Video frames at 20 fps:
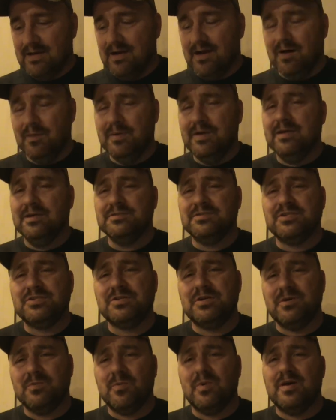I mean, there's a
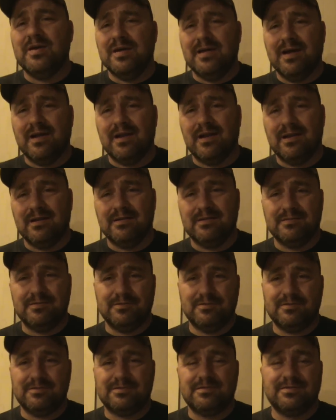certain way you got
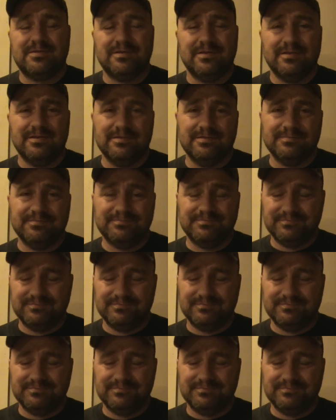to